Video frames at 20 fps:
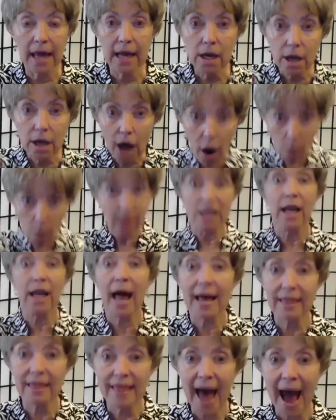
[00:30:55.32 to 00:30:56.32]
they know it
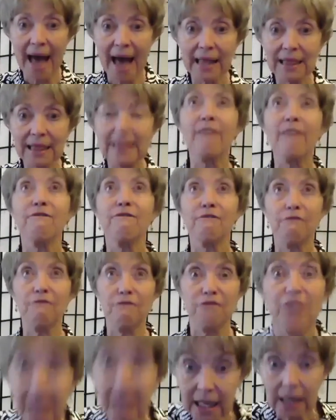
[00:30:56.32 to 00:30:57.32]
like that. They
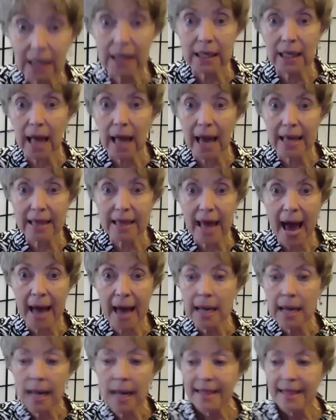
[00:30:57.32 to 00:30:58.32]
feel it like
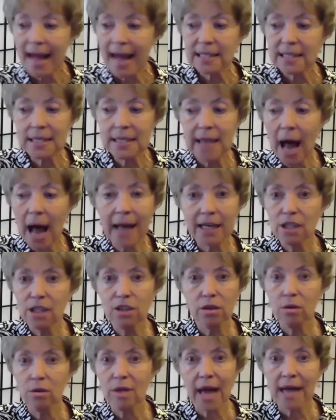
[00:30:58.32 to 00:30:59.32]
that. That's not in
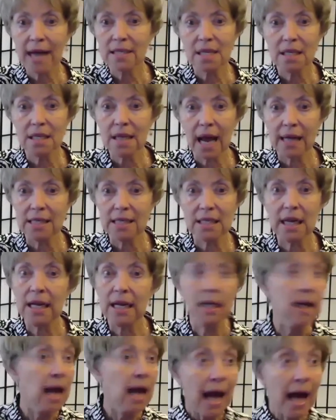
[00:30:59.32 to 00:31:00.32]

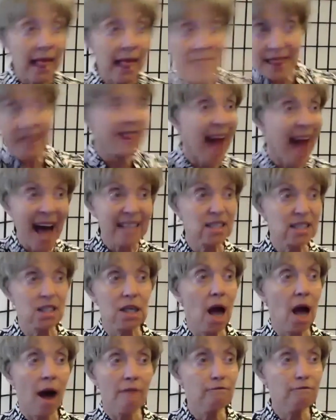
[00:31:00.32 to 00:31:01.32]
2019.
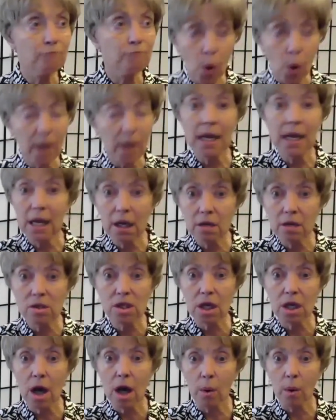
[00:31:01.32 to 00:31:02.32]
That's 40
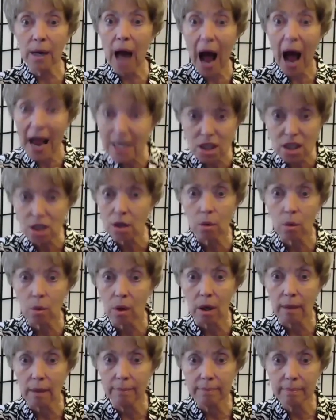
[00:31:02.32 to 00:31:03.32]
years ago in high
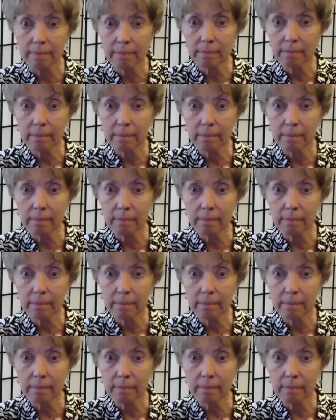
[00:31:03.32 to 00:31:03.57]
school.